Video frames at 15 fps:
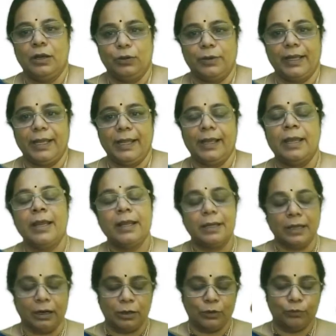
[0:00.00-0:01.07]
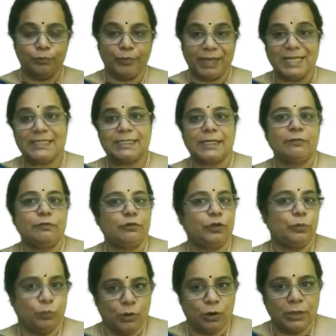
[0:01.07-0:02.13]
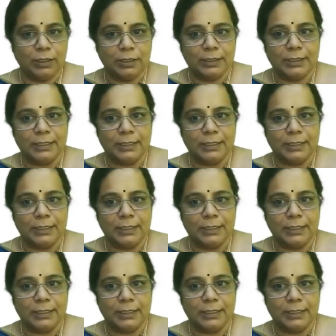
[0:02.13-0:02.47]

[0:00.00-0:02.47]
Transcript: Okay. Now, basic for what?